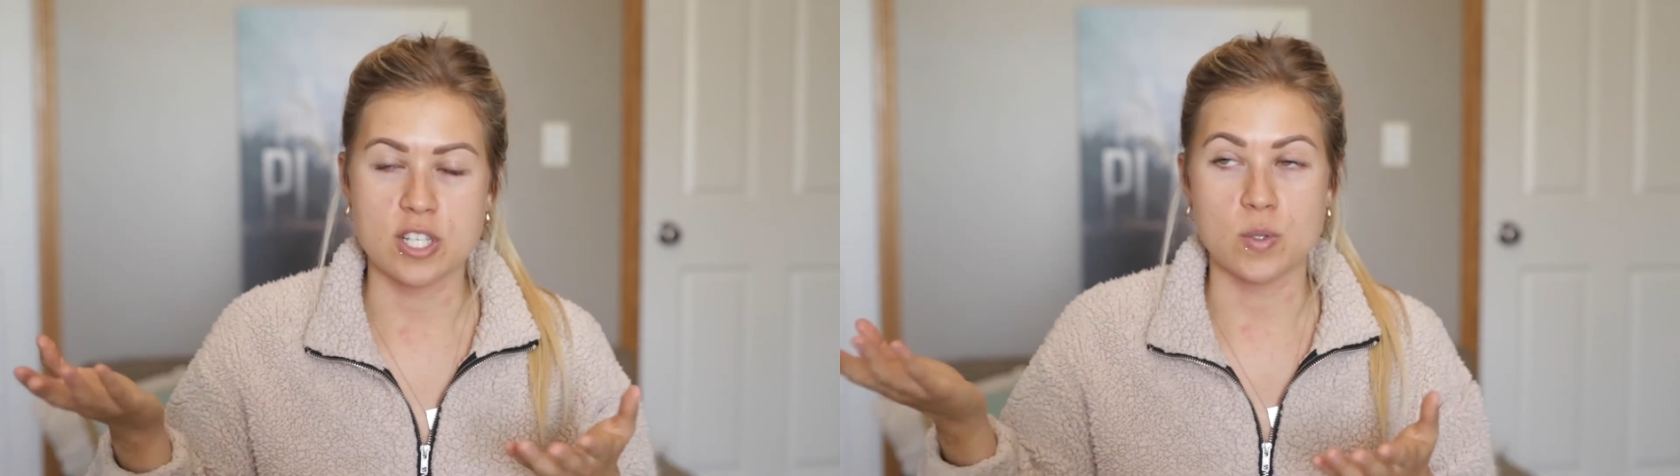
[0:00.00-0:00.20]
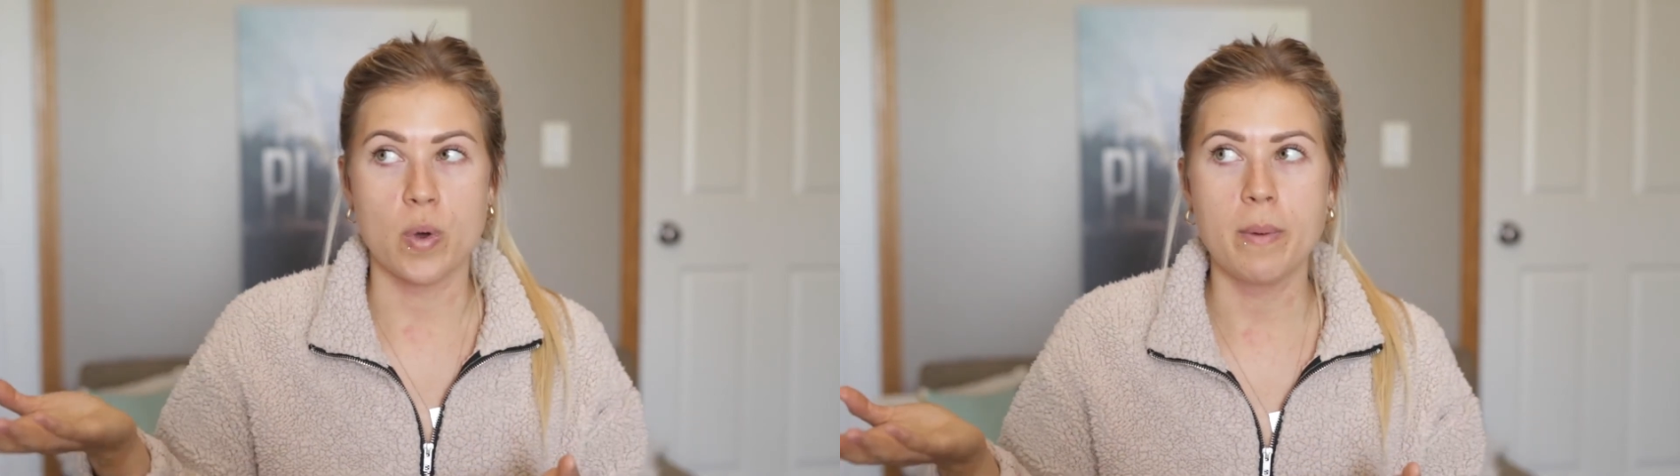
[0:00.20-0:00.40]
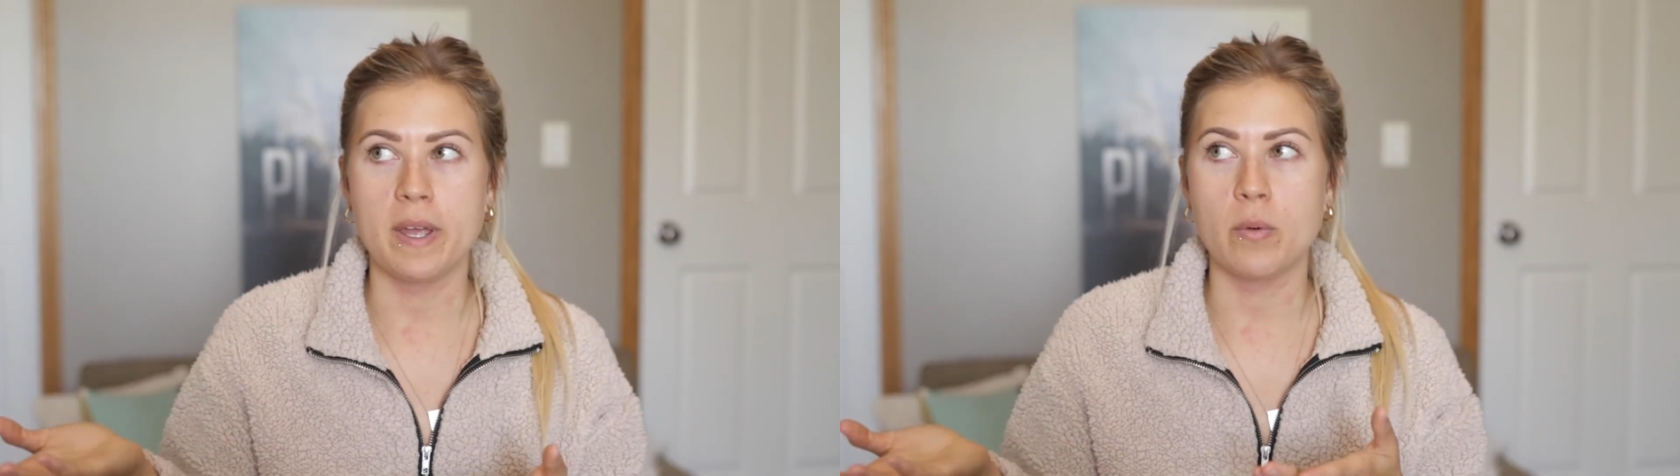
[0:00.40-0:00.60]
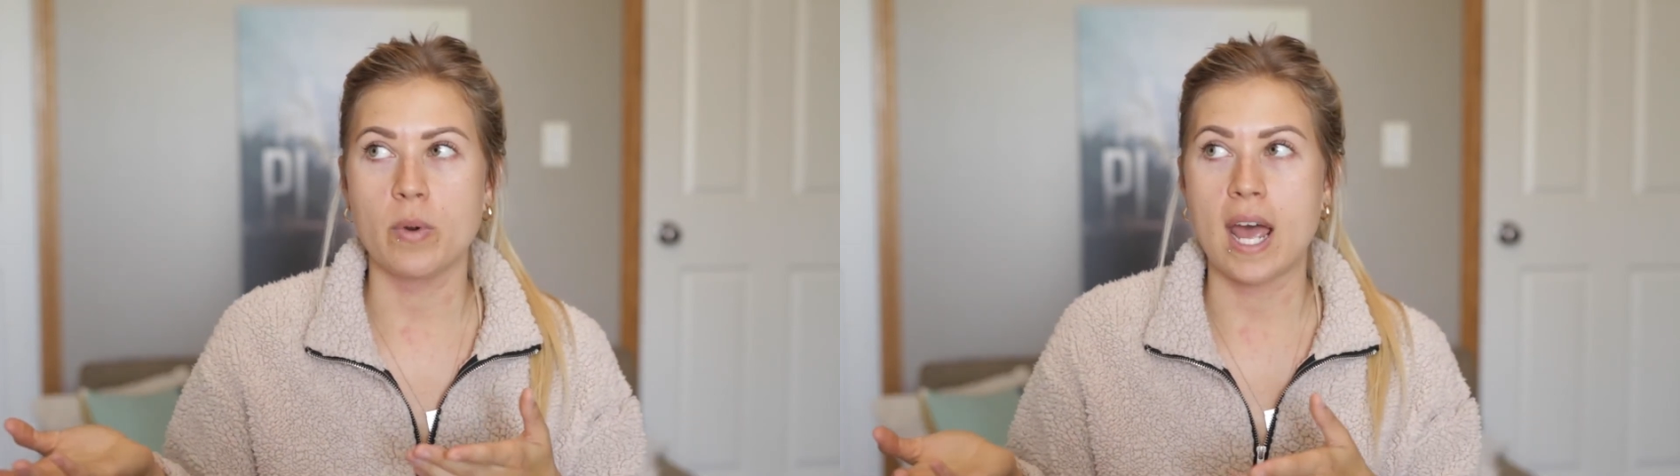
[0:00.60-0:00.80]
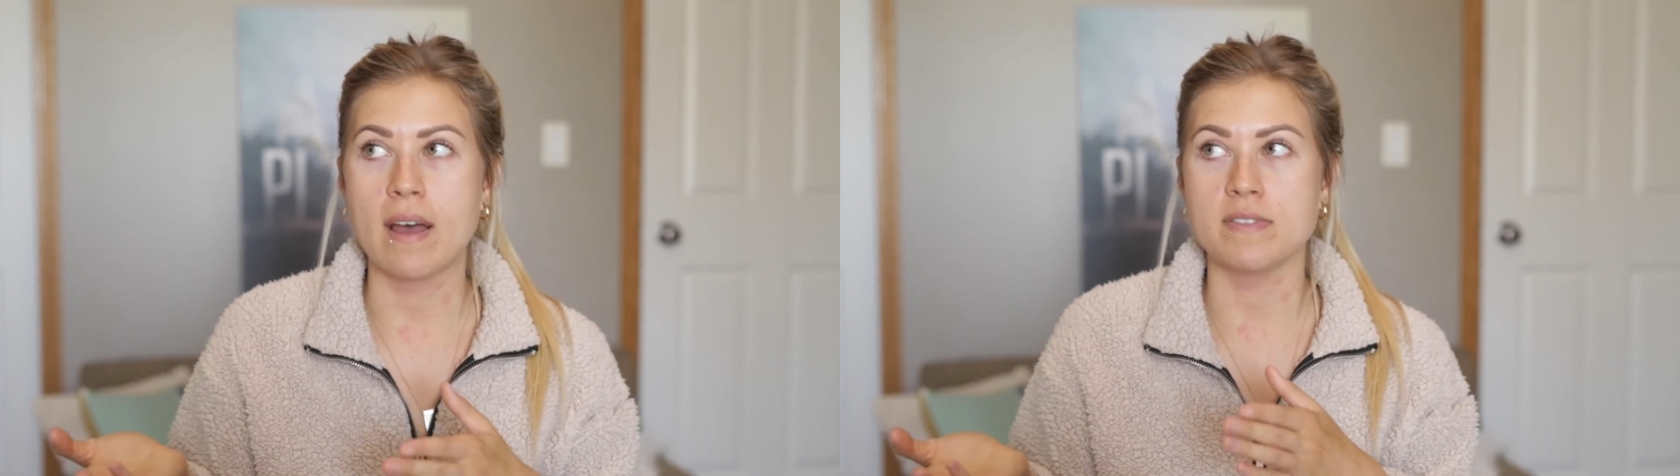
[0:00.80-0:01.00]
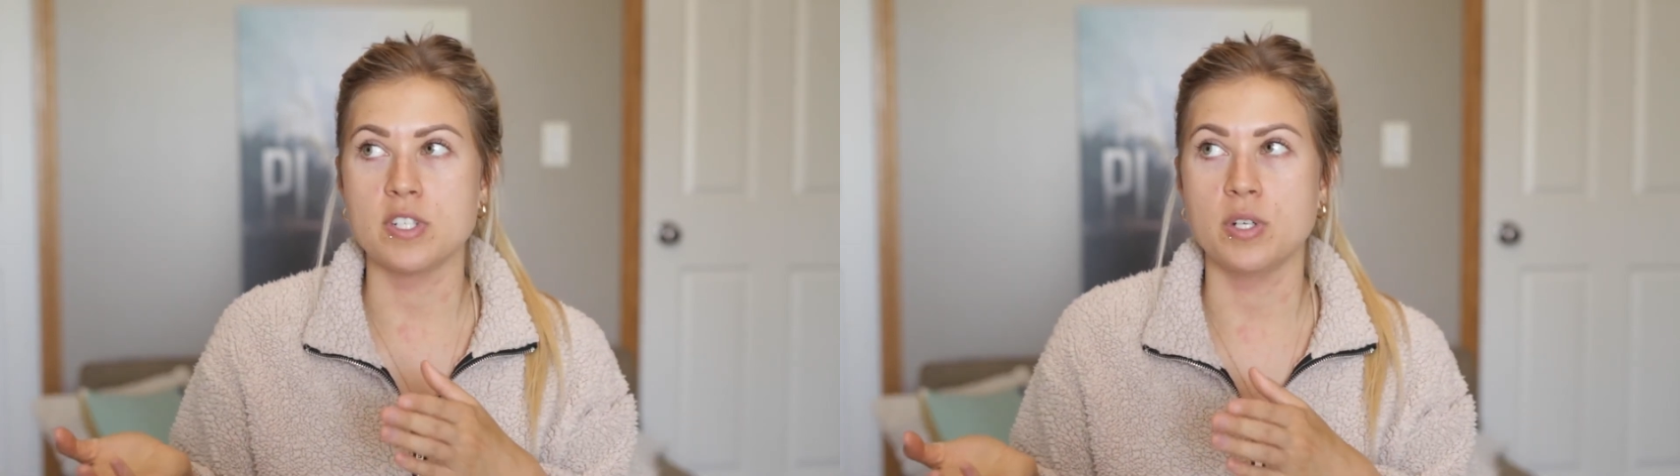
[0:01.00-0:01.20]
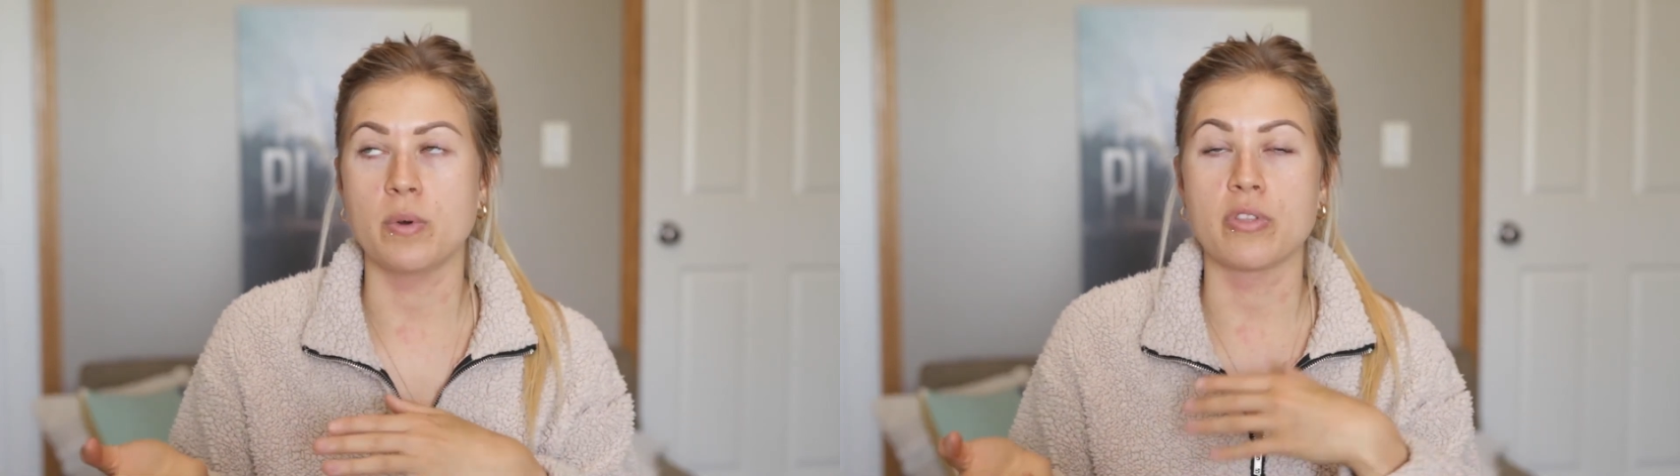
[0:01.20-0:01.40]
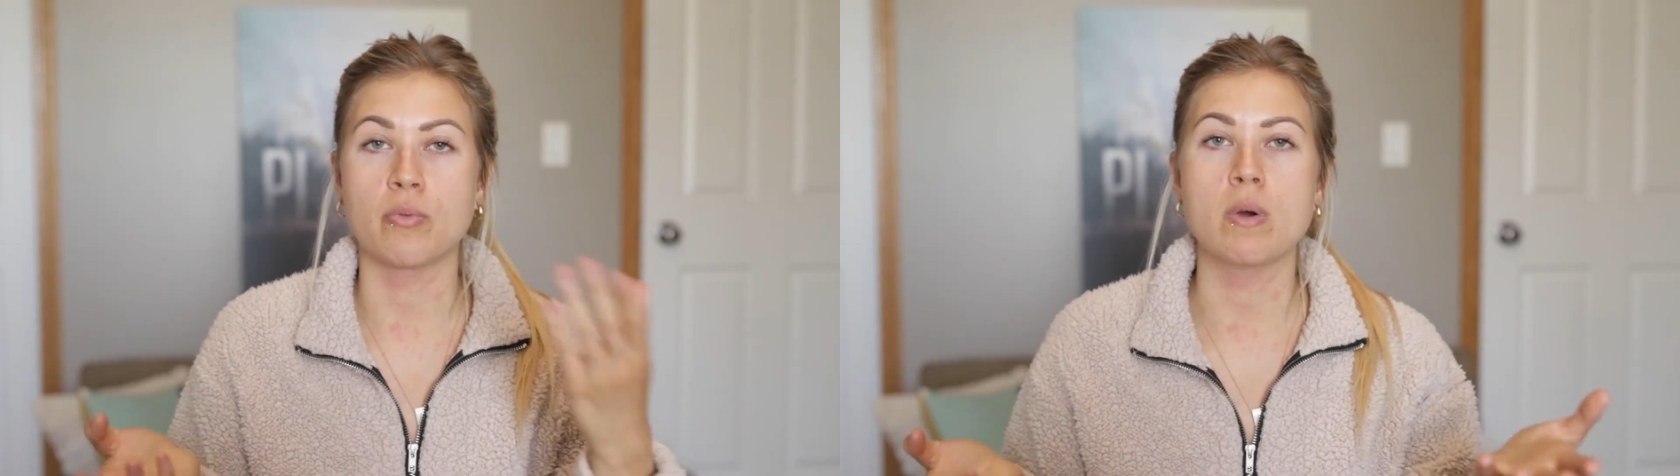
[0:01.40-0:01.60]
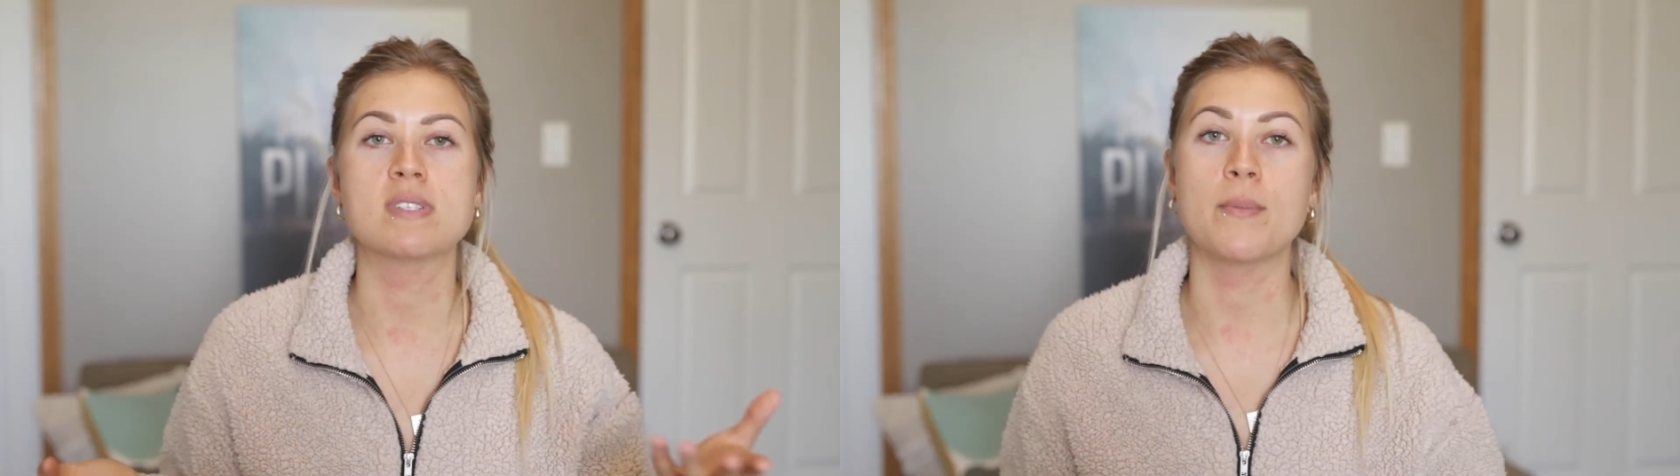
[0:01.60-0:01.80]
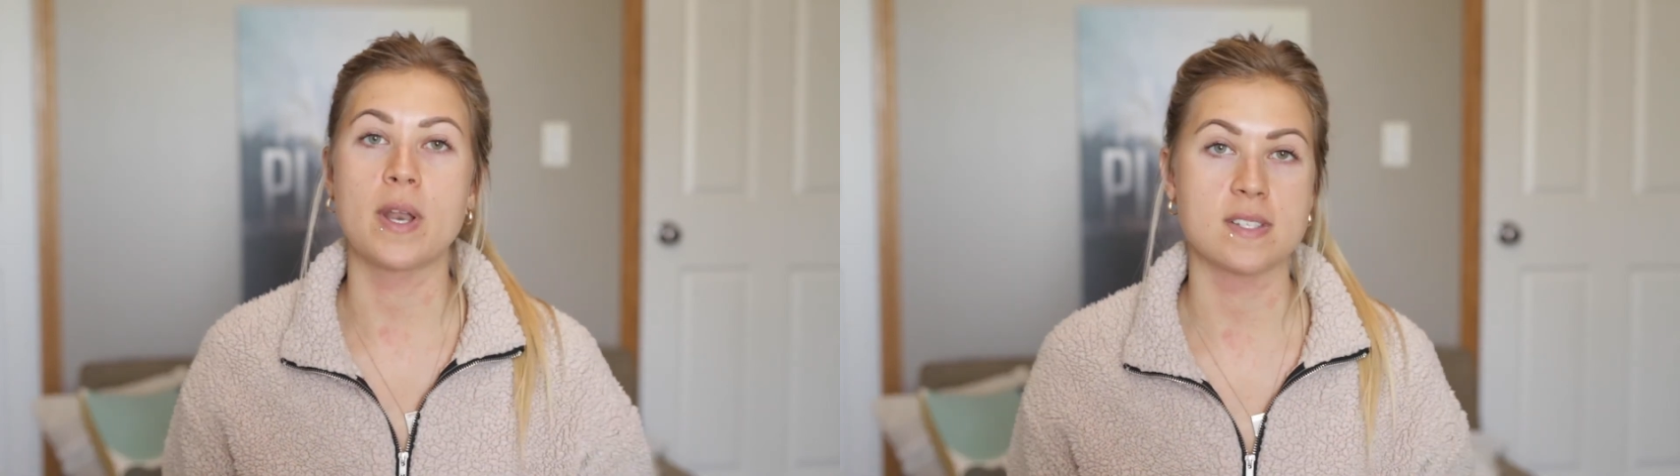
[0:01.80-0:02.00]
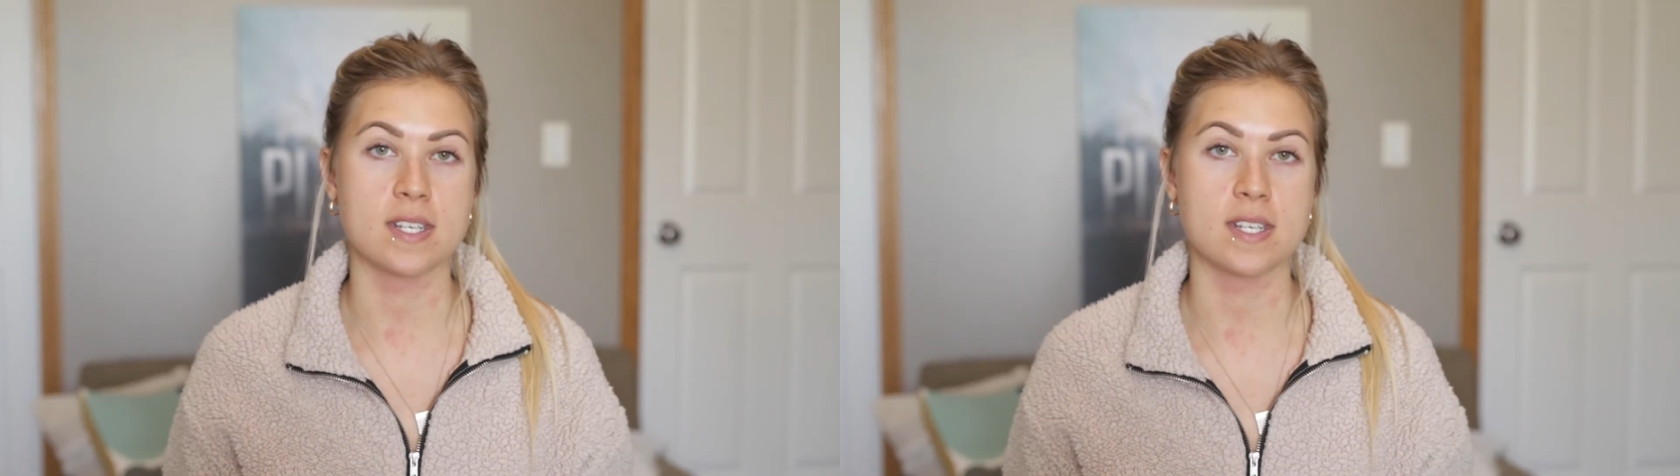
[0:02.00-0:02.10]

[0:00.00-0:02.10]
this woman would have to throw someone else